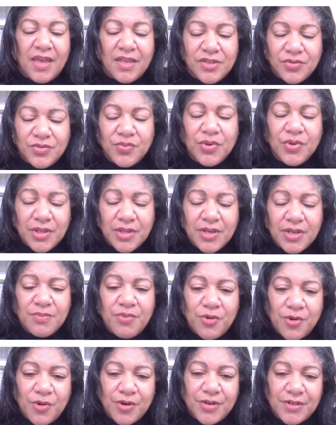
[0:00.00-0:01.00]
It's really
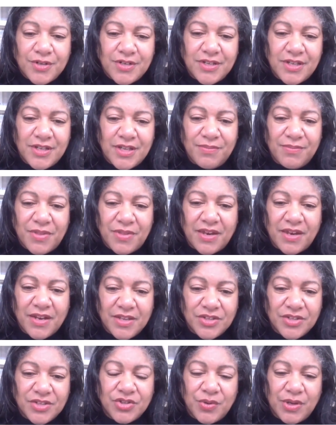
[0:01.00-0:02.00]
important to keep that
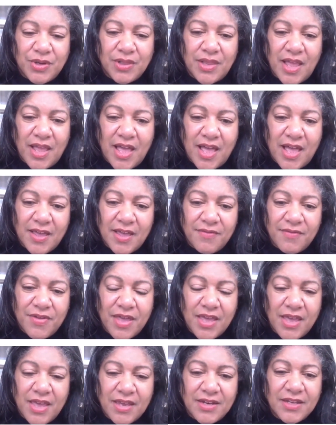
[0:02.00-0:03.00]
history alive
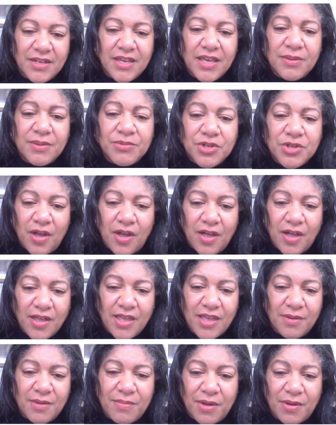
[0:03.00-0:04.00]
and to keep
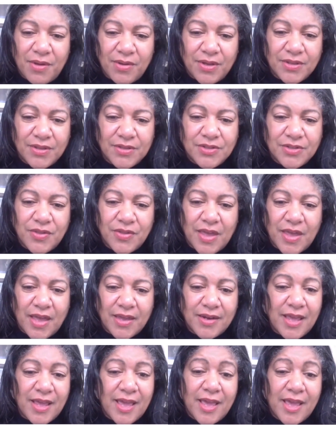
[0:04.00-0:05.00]
talking about it so
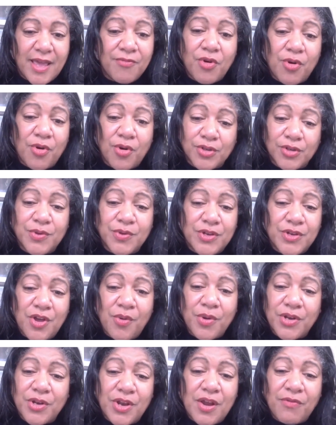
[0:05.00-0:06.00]
that, A, of course, we know
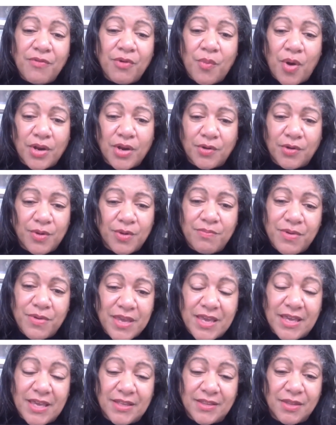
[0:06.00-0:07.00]
we never want to
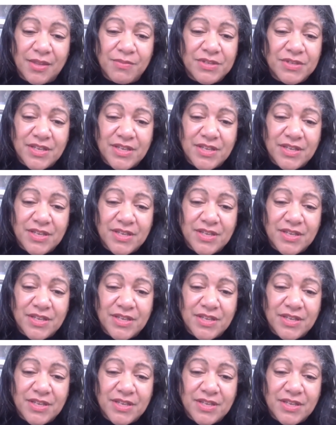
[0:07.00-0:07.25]
repeat the